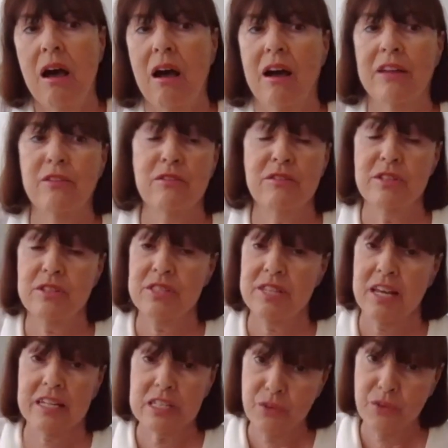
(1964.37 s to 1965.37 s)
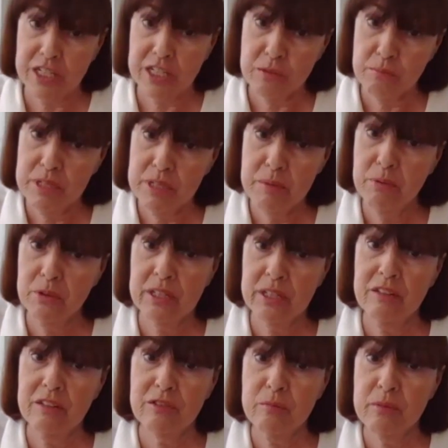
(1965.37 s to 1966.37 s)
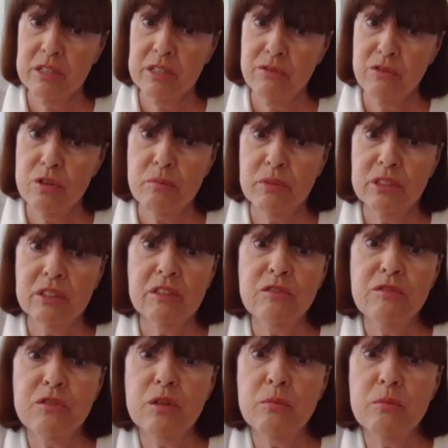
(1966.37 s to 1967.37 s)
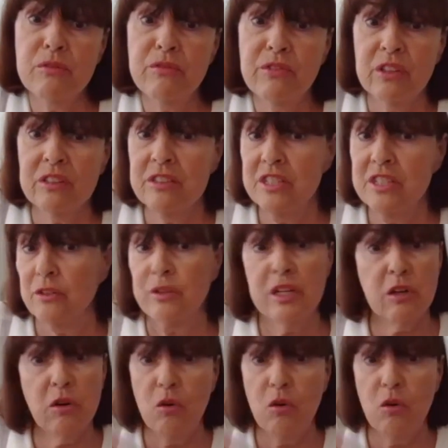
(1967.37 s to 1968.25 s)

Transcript: either the satisfaction people get from informal and formal volunteering,